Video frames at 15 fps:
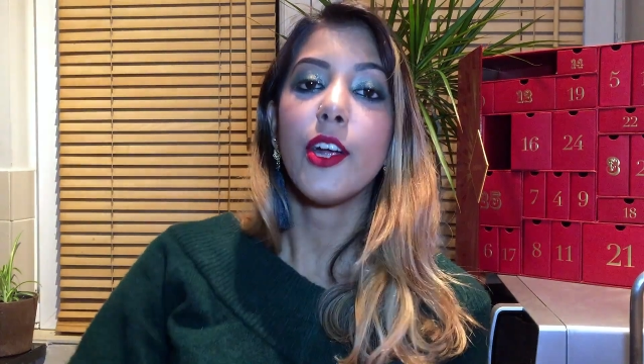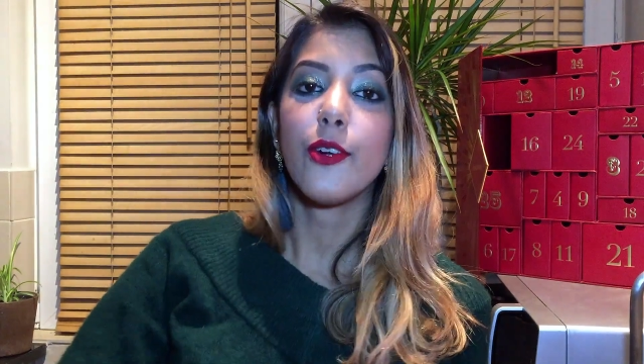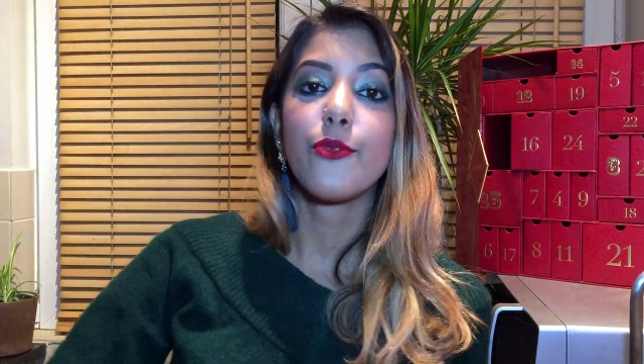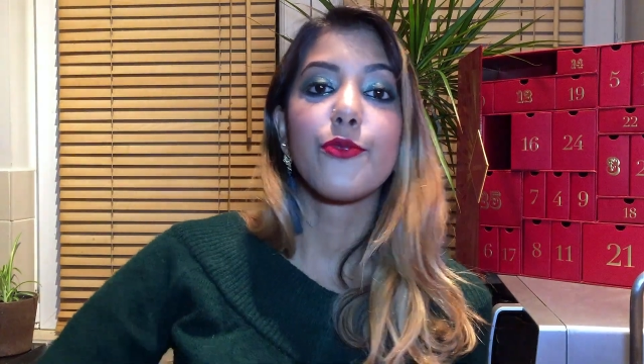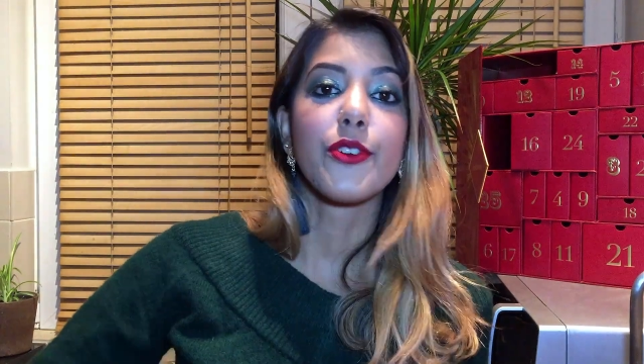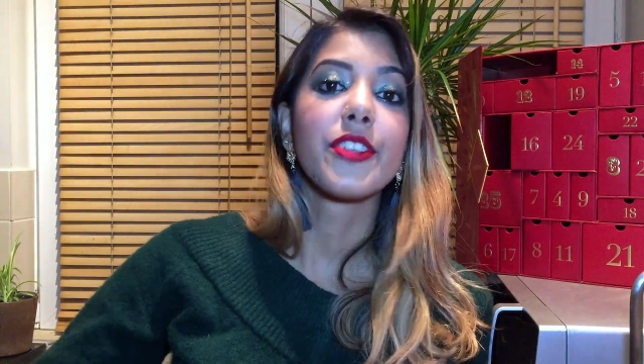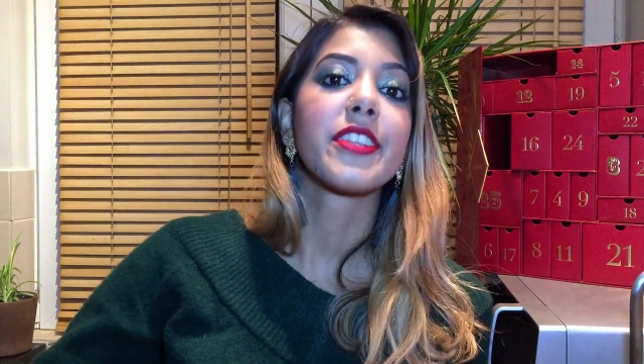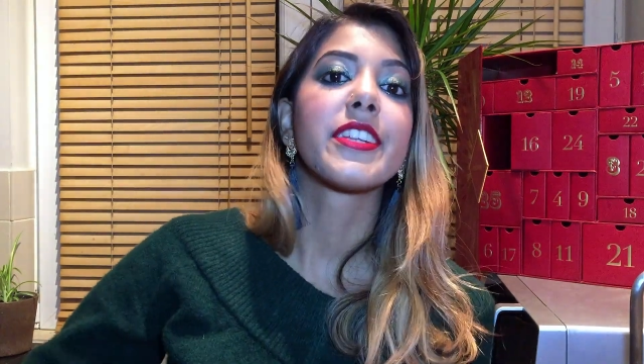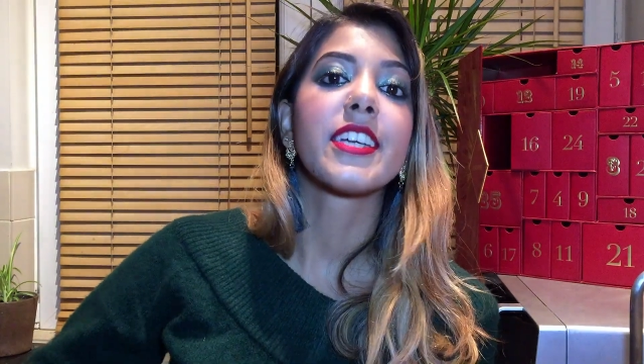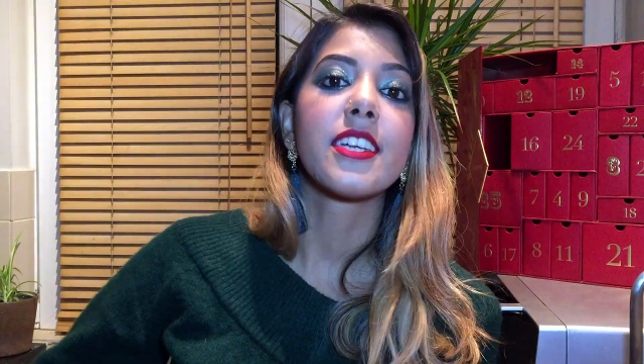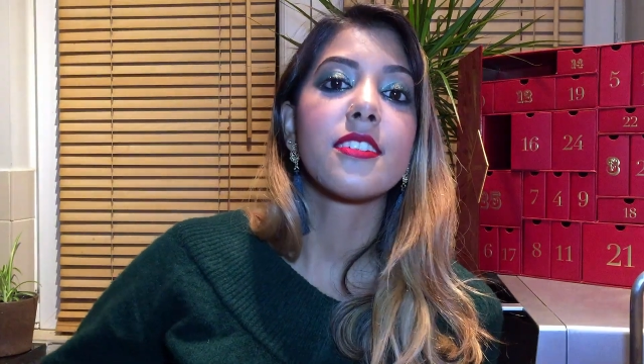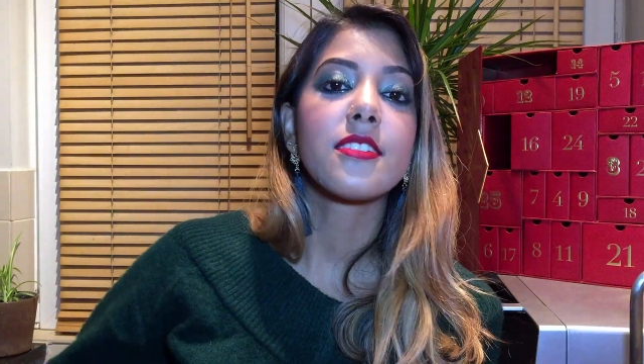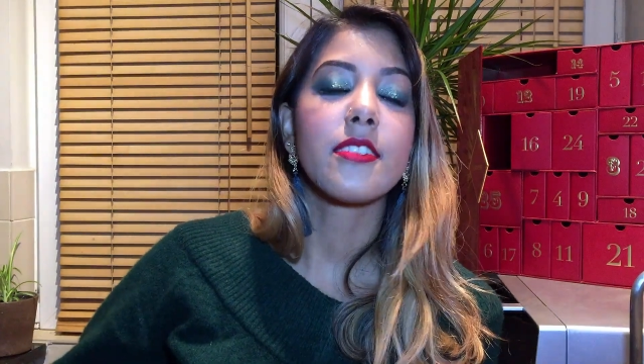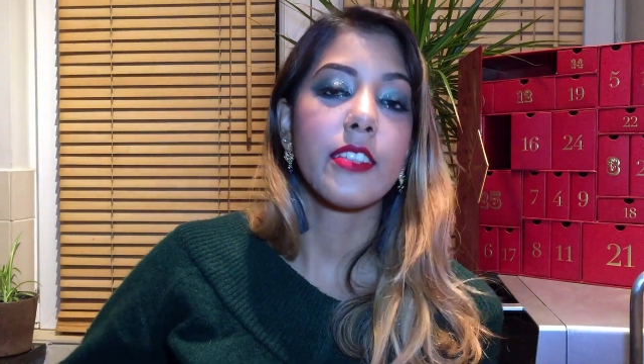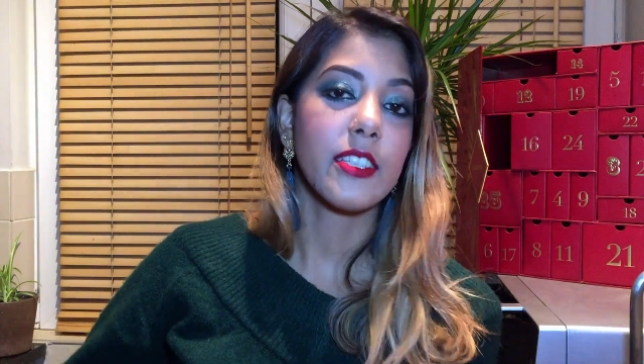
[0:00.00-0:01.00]
for the days
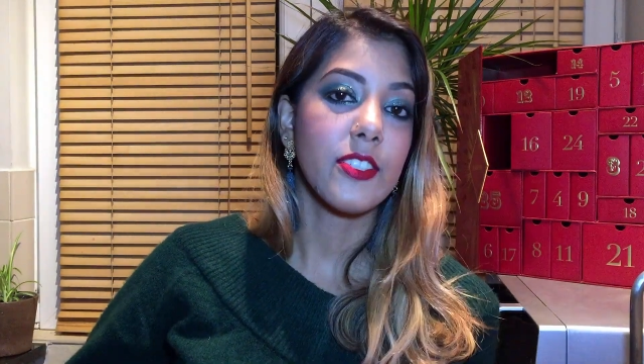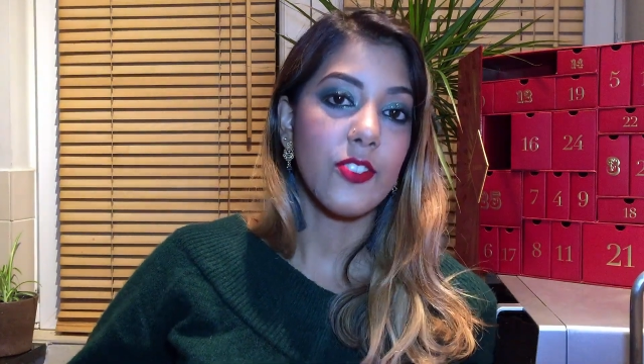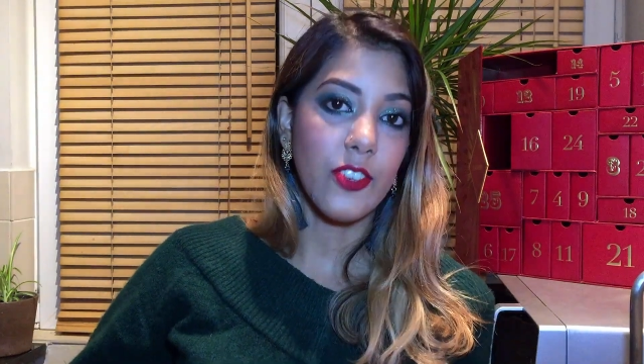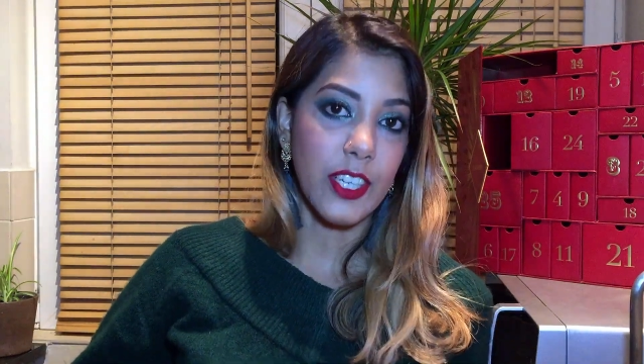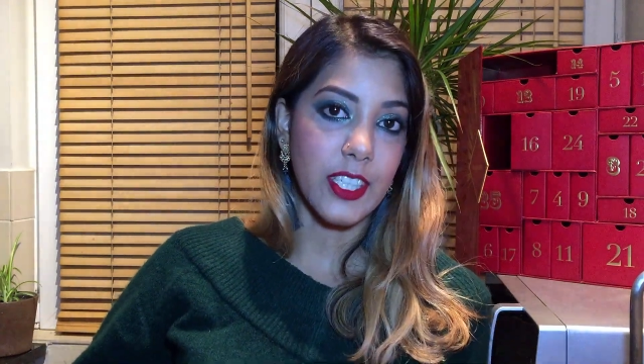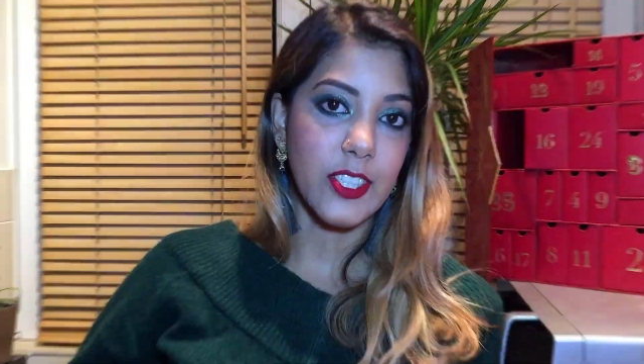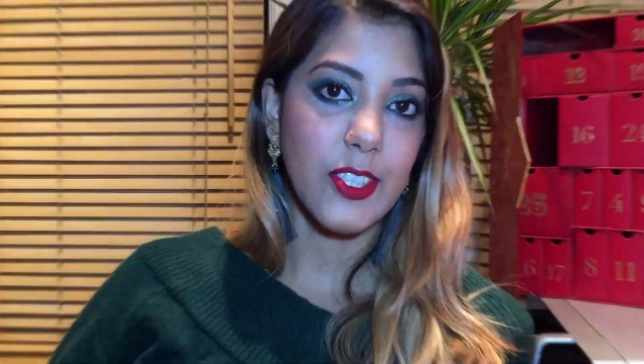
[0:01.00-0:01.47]
that is going to